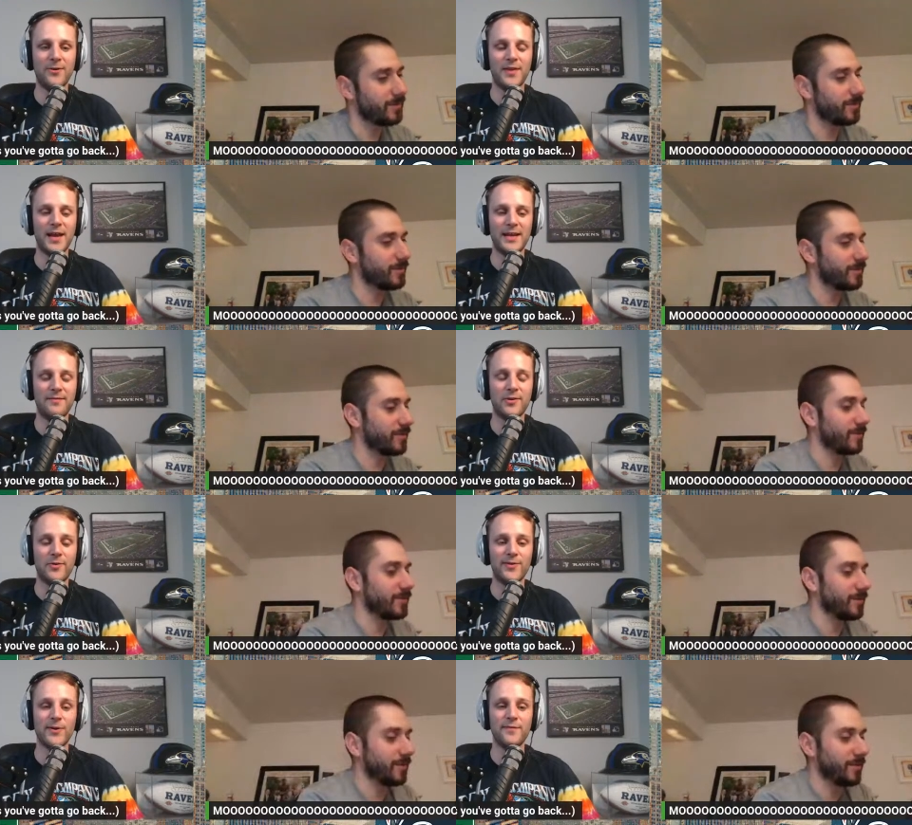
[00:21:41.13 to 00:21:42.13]
Speaker 1: that even though
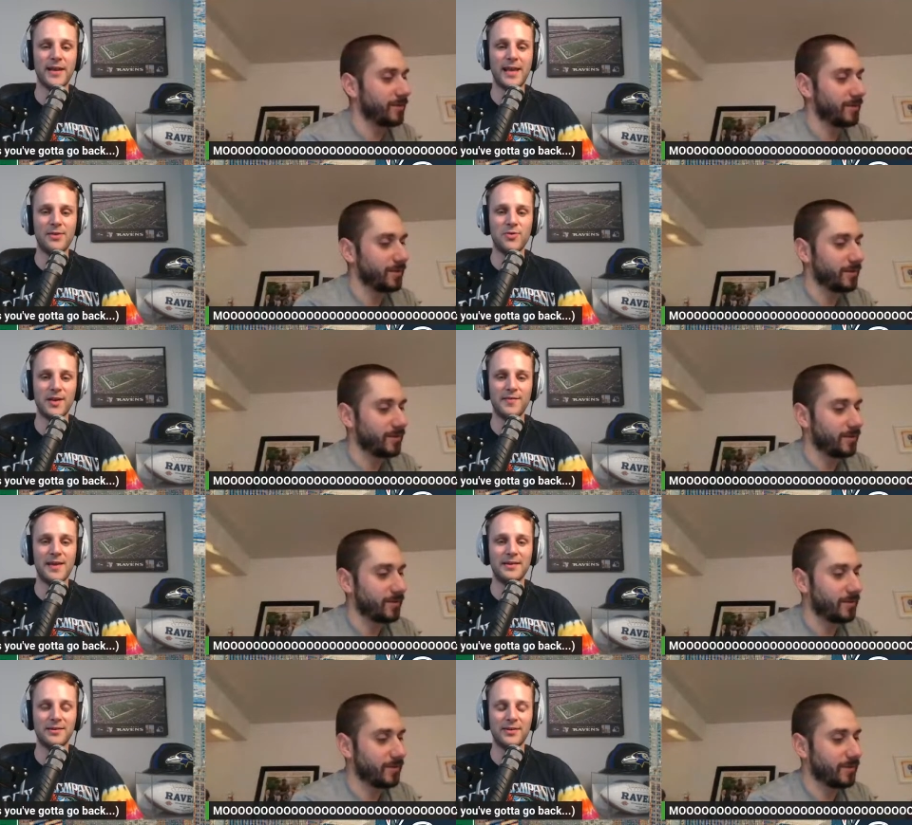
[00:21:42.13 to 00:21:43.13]
he's on vacation, he's
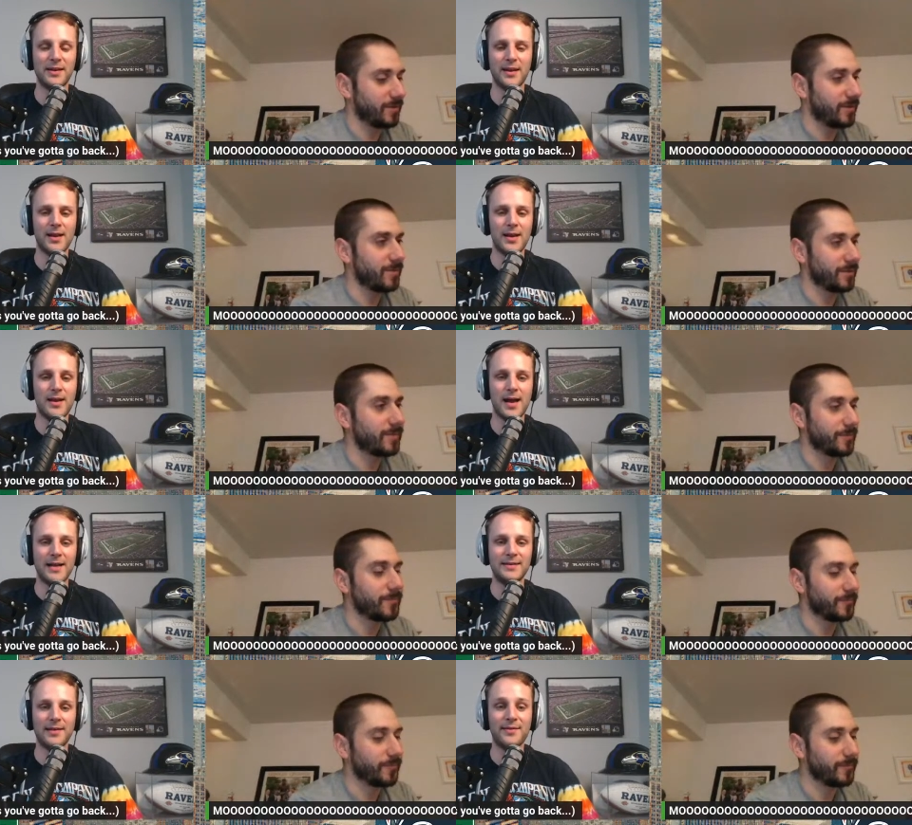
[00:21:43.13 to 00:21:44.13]
technically
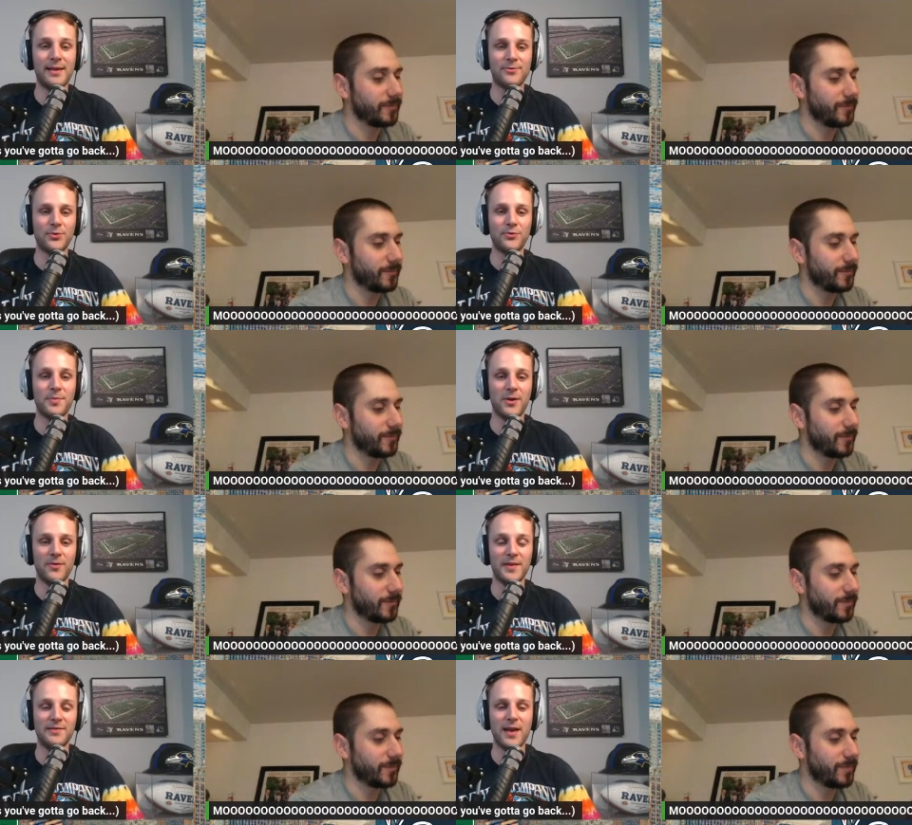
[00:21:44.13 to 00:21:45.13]
not uh, scheduled to appear
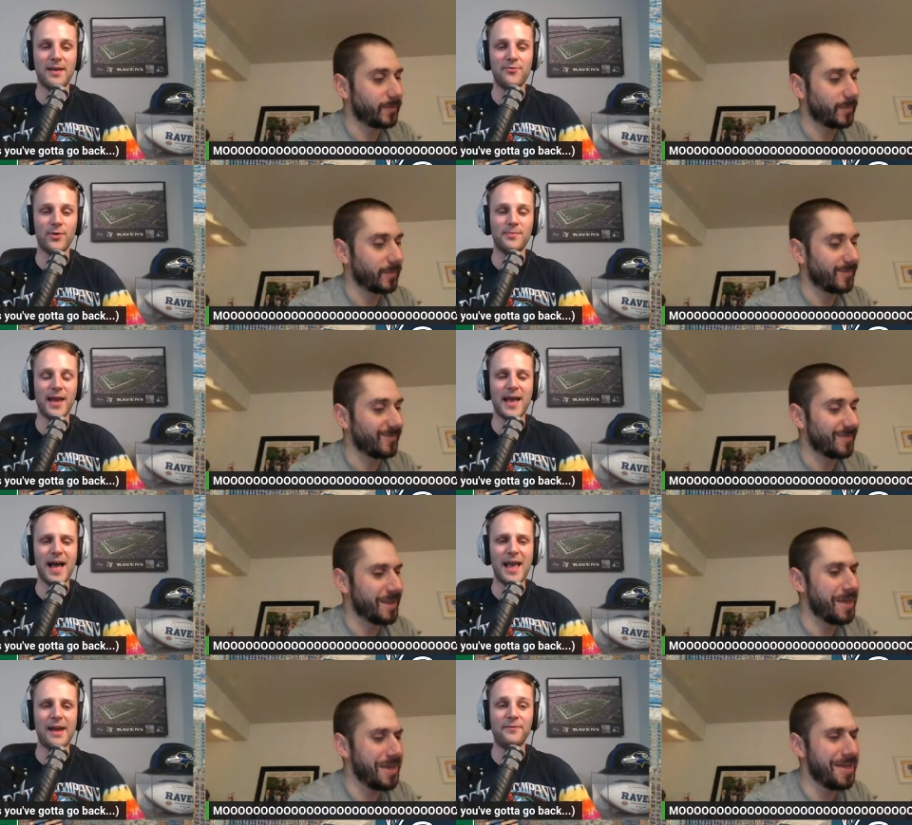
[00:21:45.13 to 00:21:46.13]
on these live streams. I,
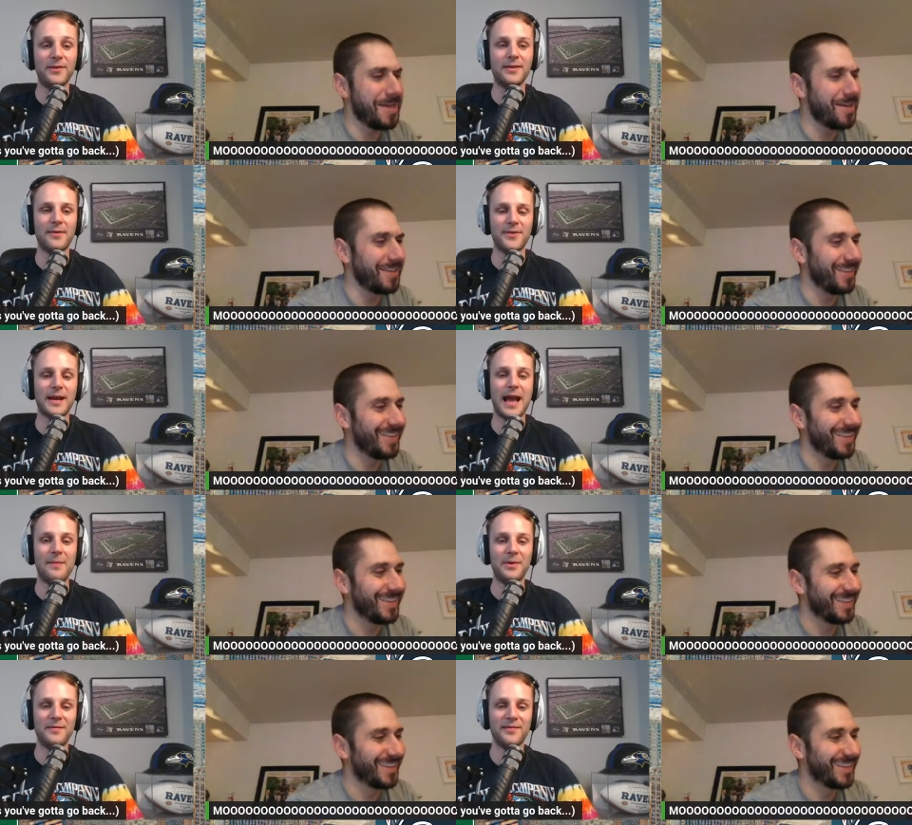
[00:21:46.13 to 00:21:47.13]
I had a feeling that was going to
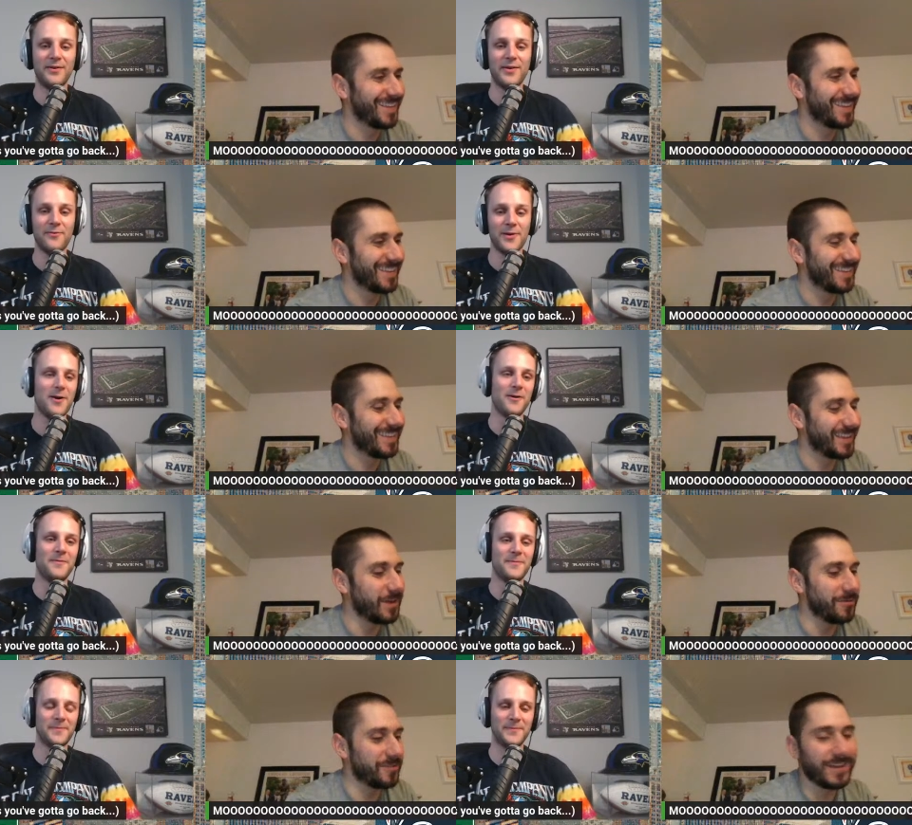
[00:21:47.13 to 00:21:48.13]
happen.
Speaker 2: So here we are. He
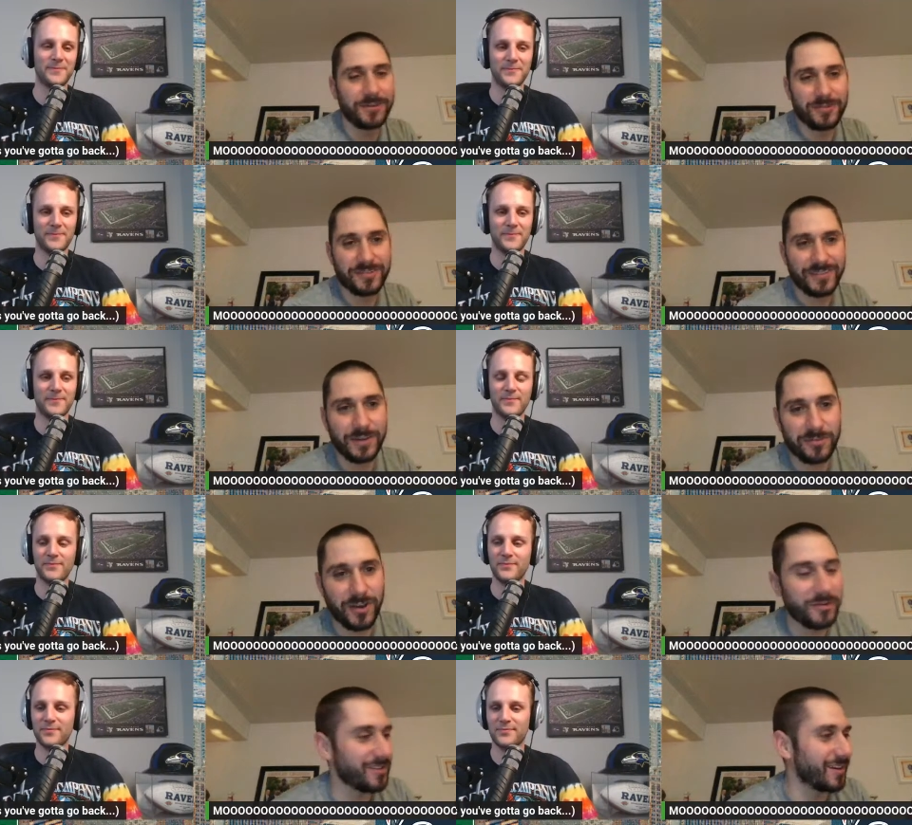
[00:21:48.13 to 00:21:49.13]
was he was he was
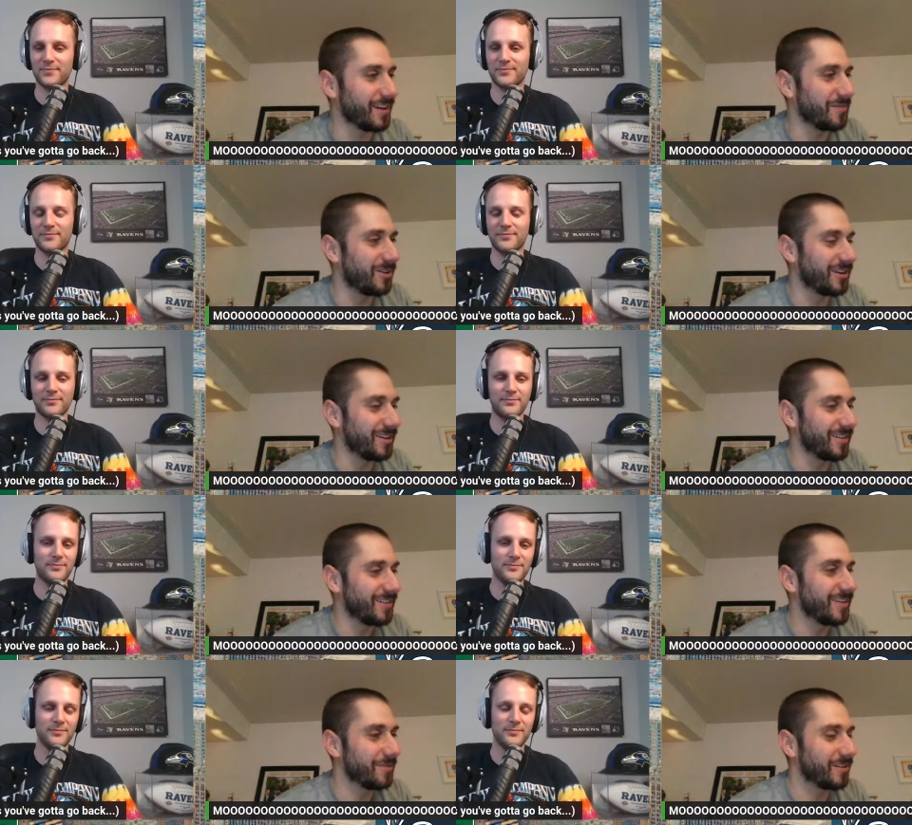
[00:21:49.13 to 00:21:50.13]
always going to come on here.
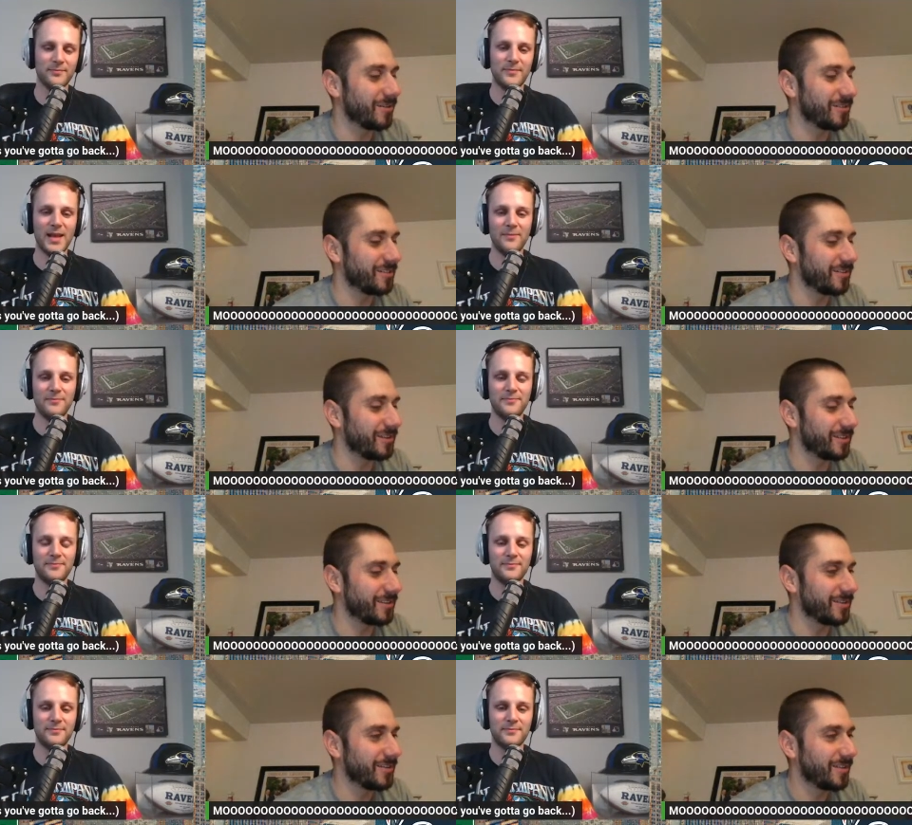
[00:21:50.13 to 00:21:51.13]
He was always going to.
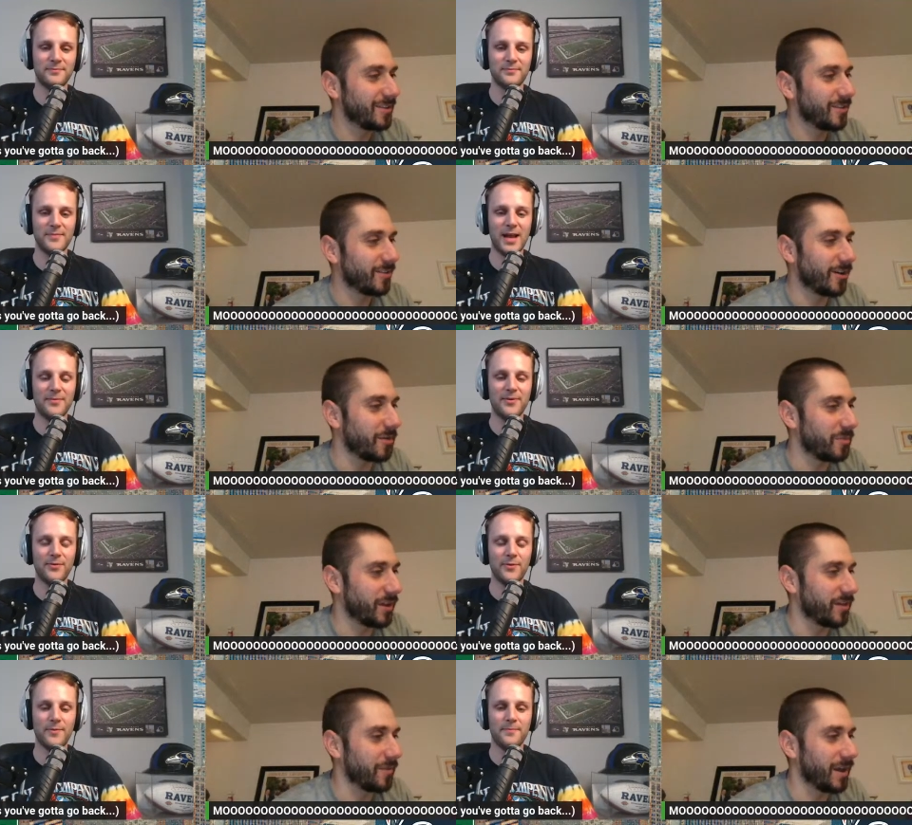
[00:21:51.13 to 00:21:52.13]
Sorry, I'm Absolutely.
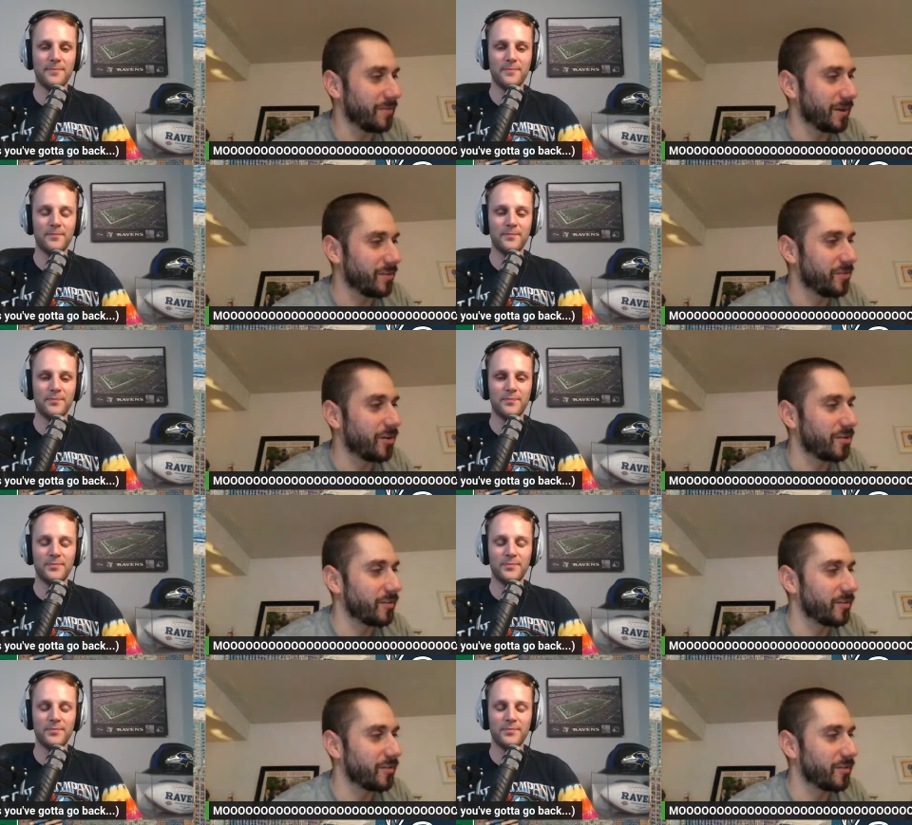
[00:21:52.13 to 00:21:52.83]
picking my my stars of the